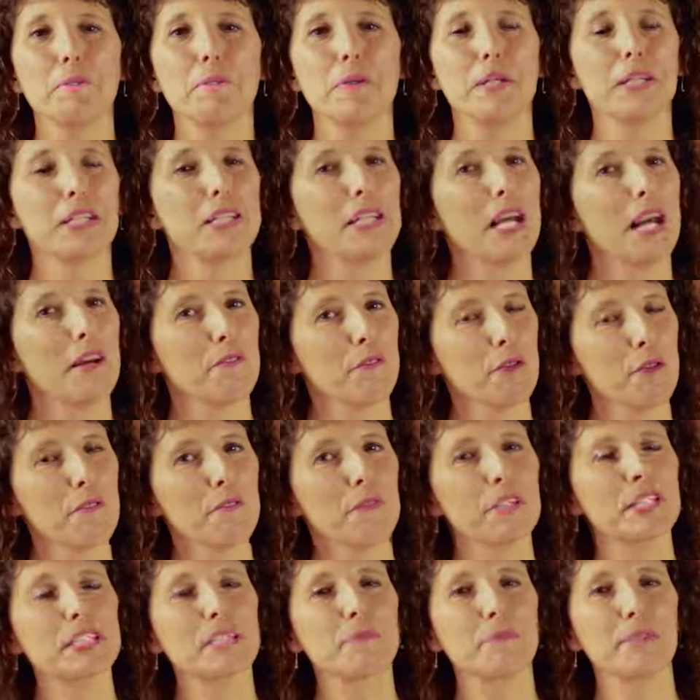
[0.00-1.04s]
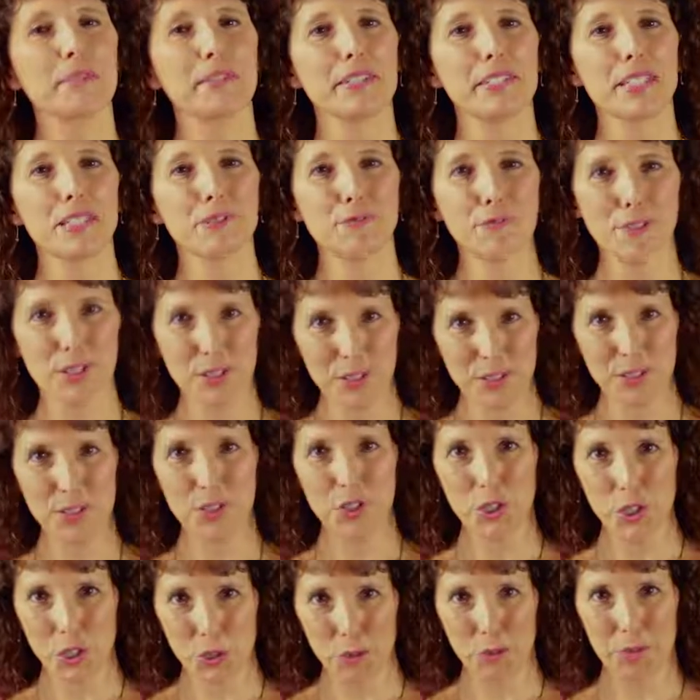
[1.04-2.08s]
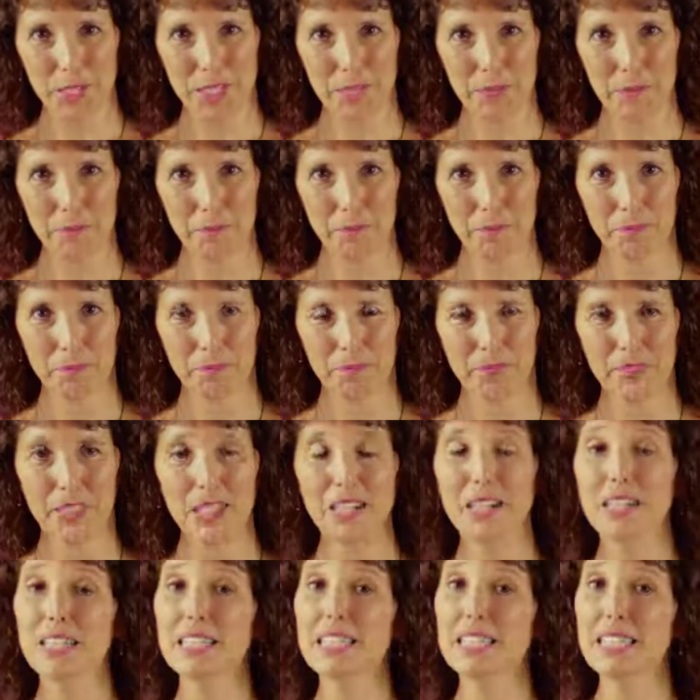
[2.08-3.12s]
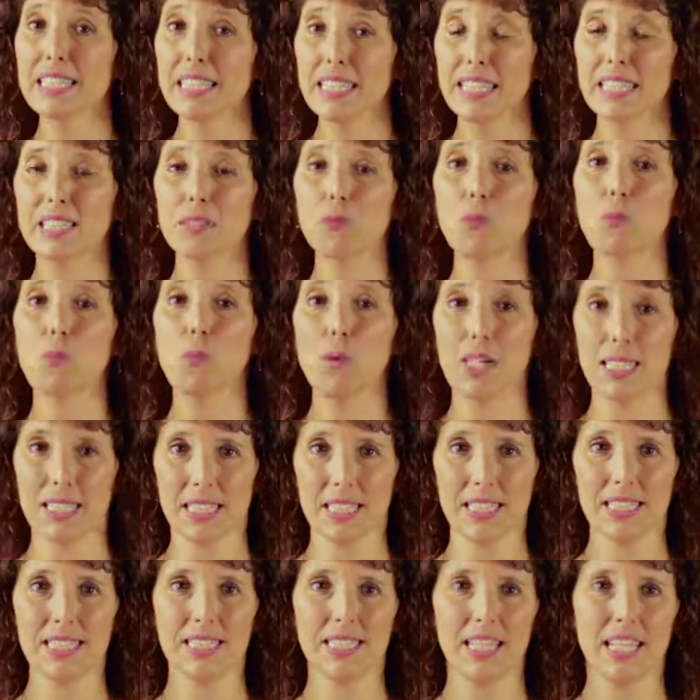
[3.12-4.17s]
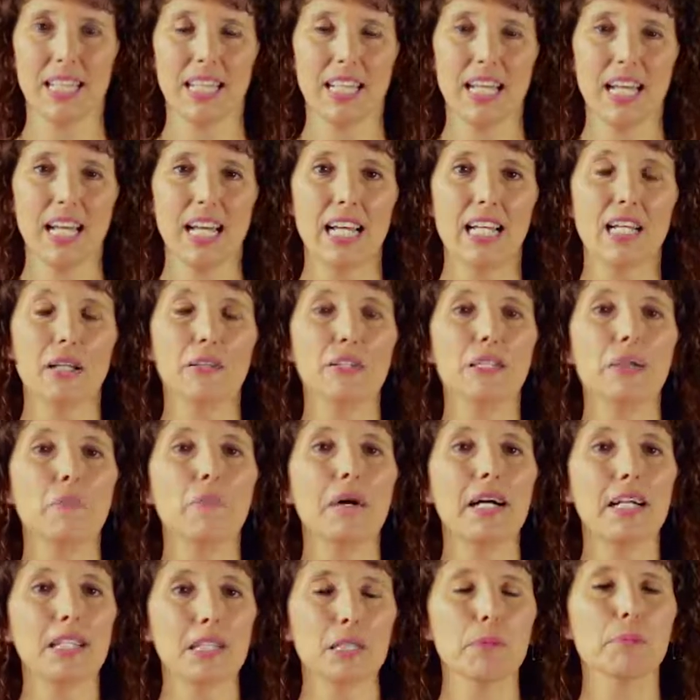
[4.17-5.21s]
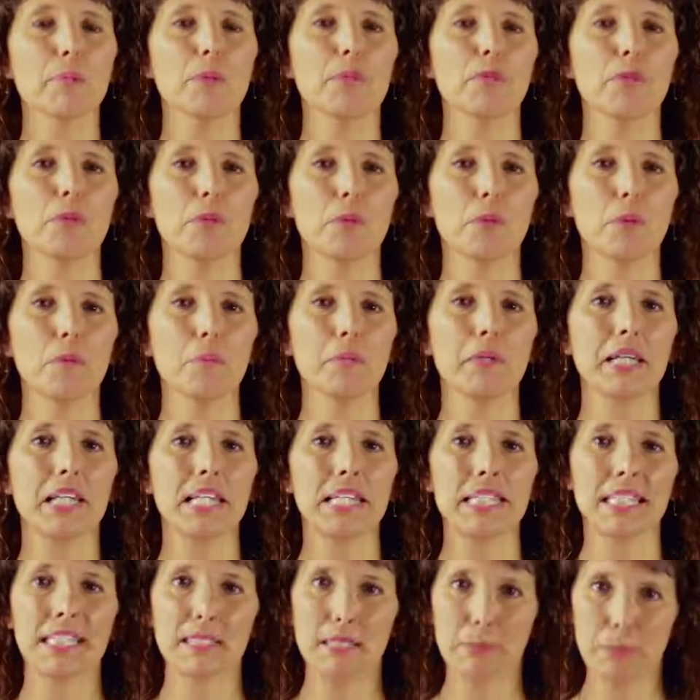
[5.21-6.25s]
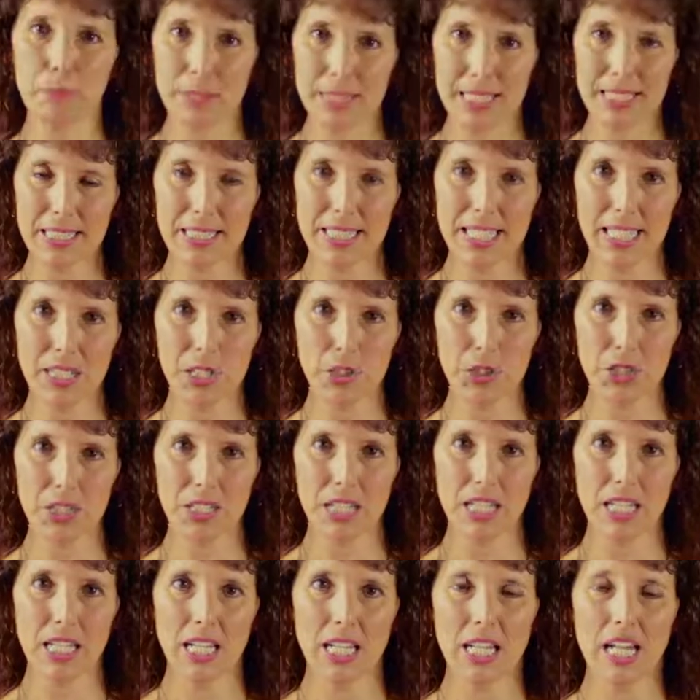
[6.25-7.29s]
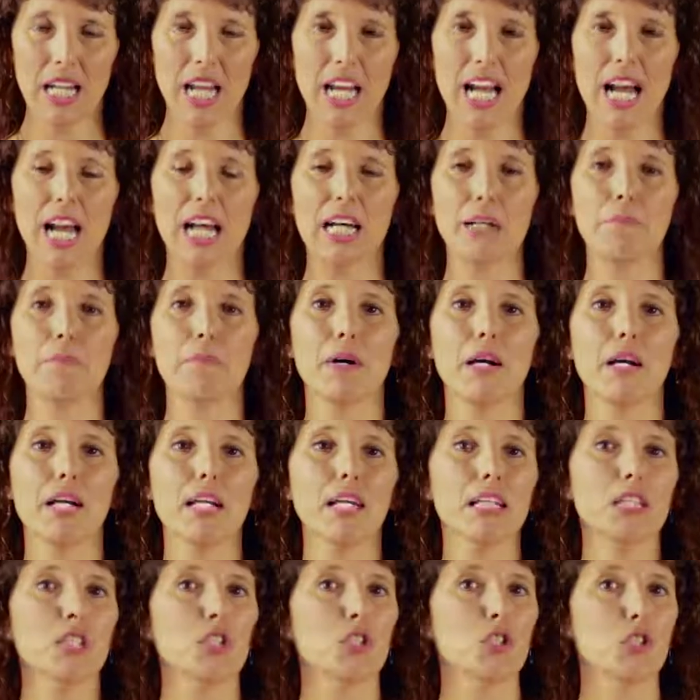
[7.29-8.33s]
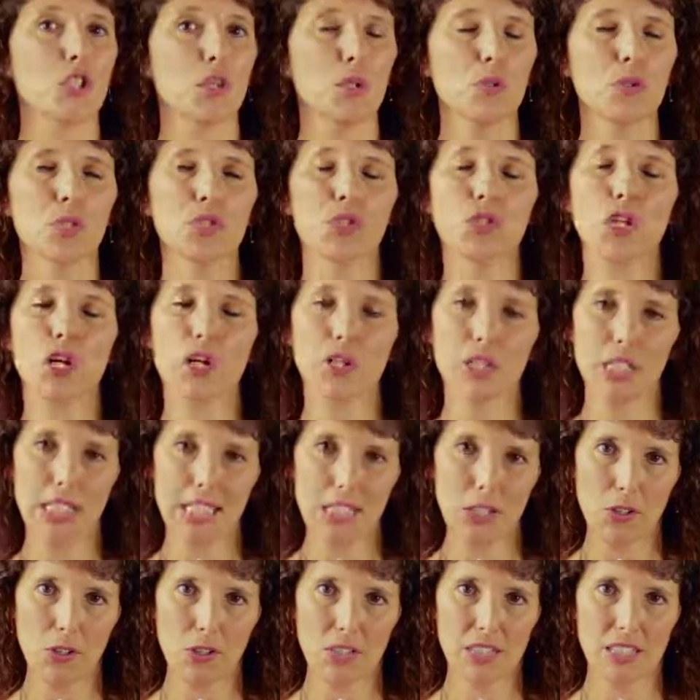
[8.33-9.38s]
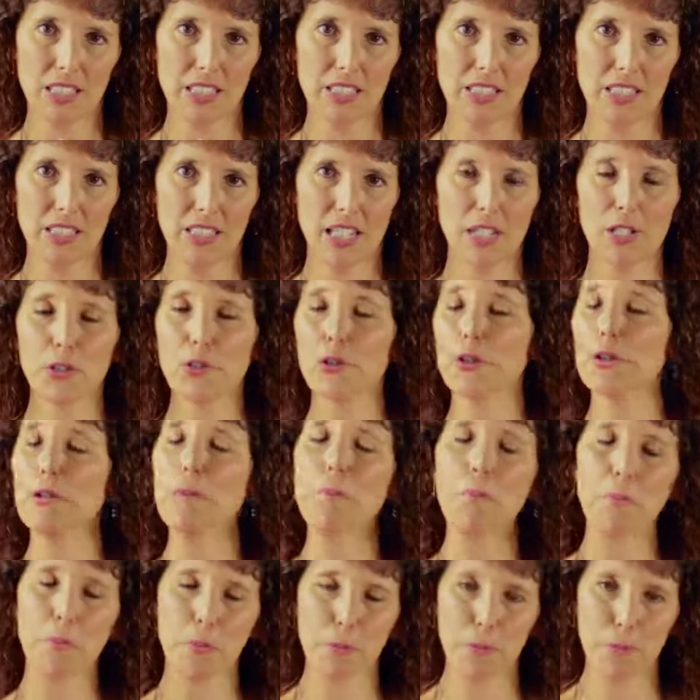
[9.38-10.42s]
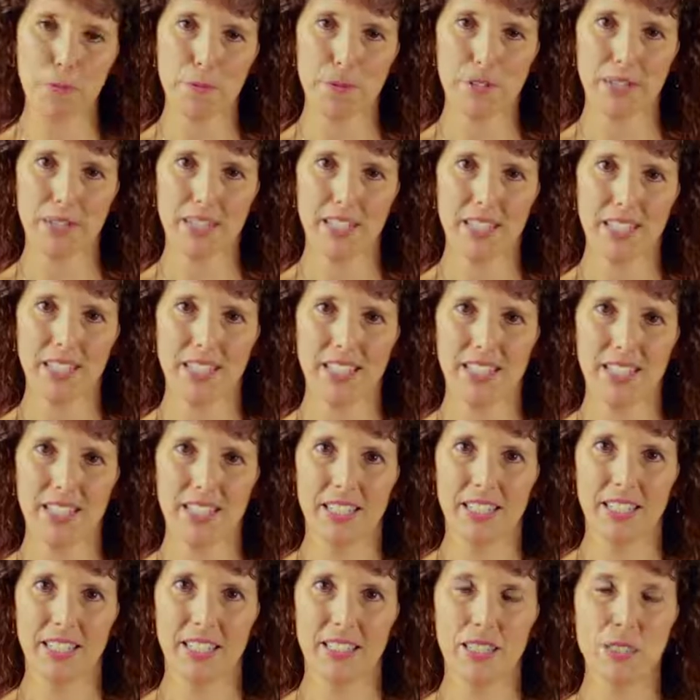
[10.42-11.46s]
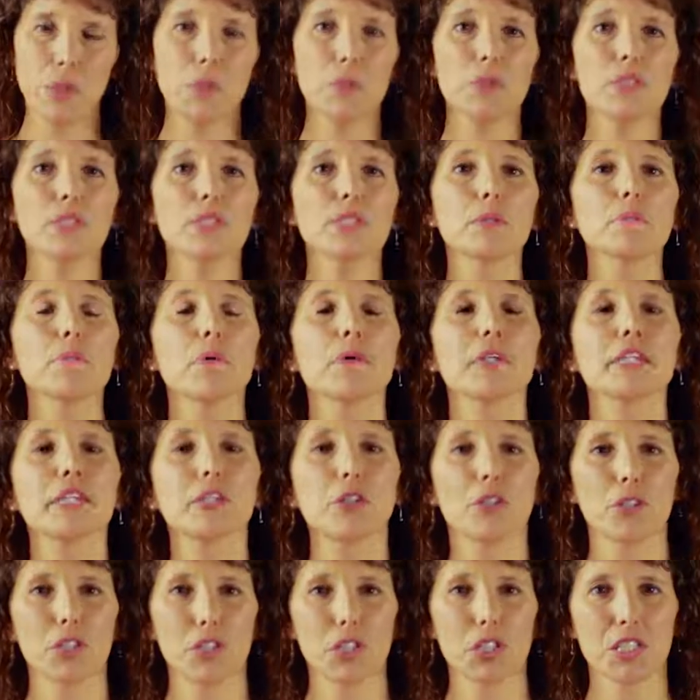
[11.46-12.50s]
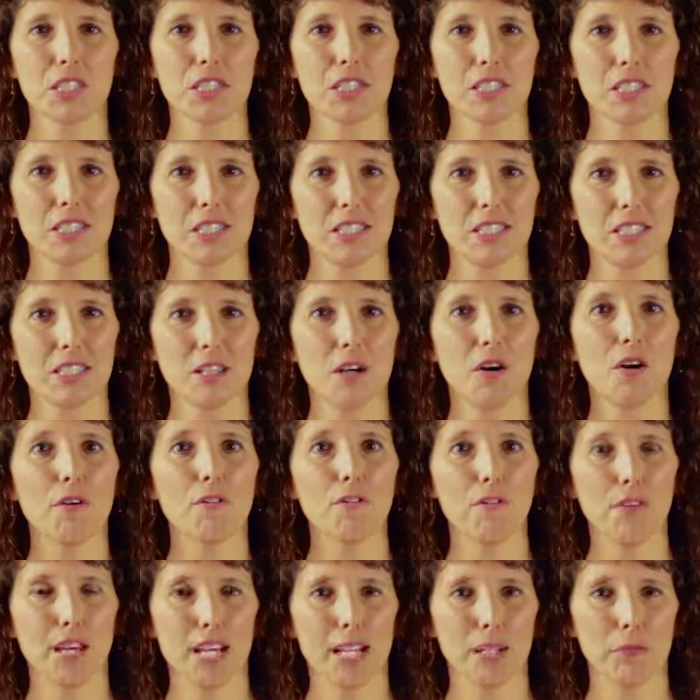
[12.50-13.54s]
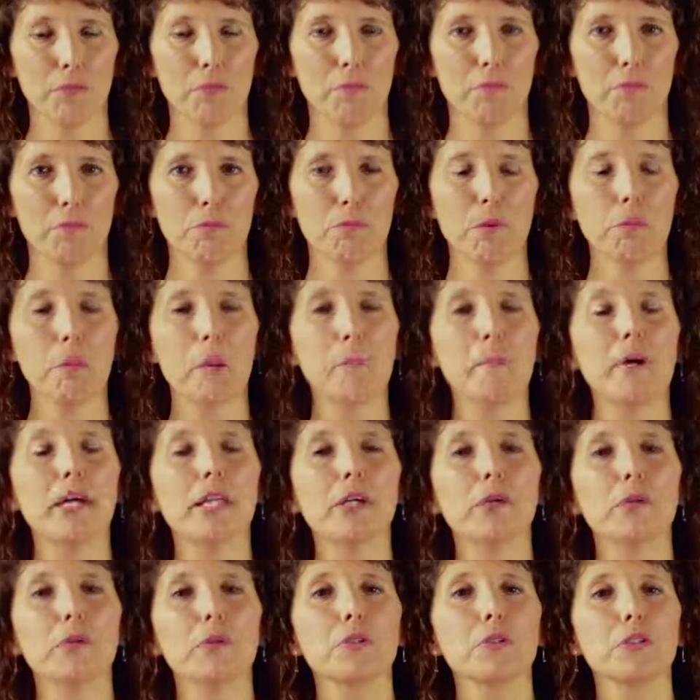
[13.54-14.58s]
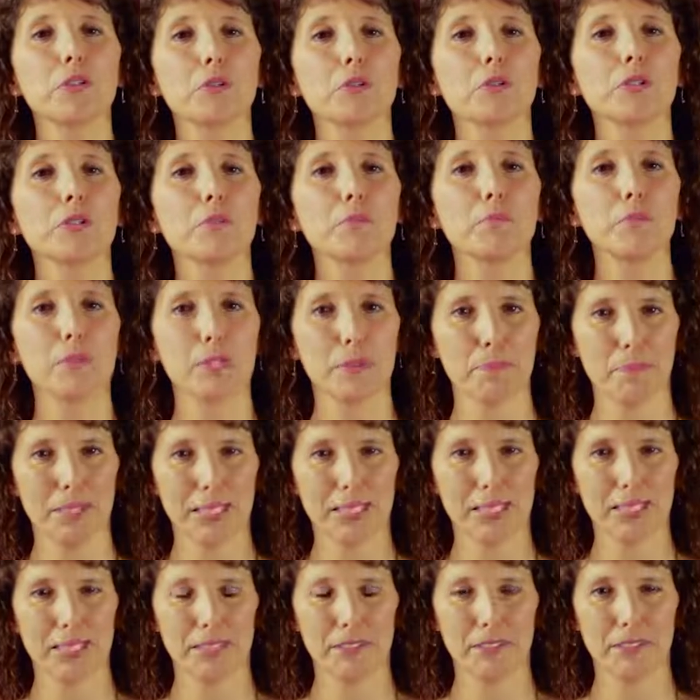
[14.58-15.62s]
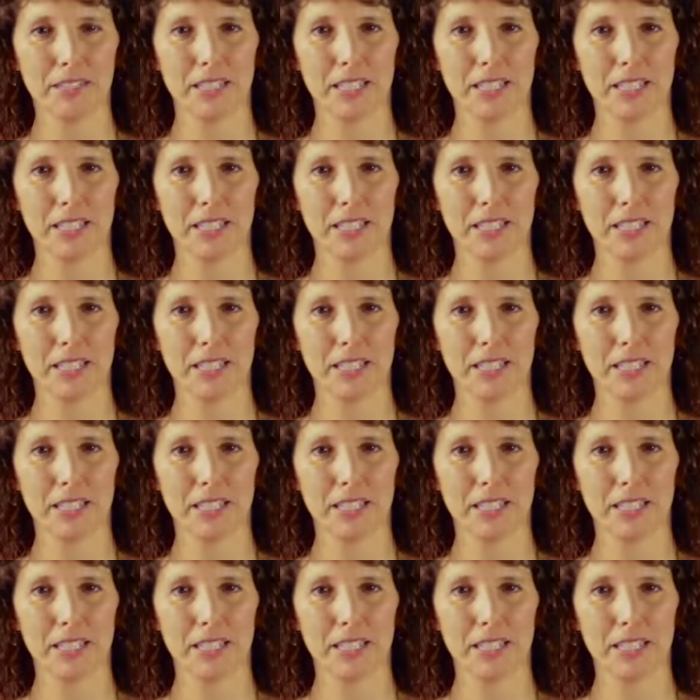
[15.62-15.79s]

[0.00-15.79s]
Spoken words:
but have you ever experienced frozen shoulder? I did once, and I was about to perform in a presentation, and my shoulder totally locked. I couldn't move it. So what's the body consciousness of that from a medical intuitive perspective?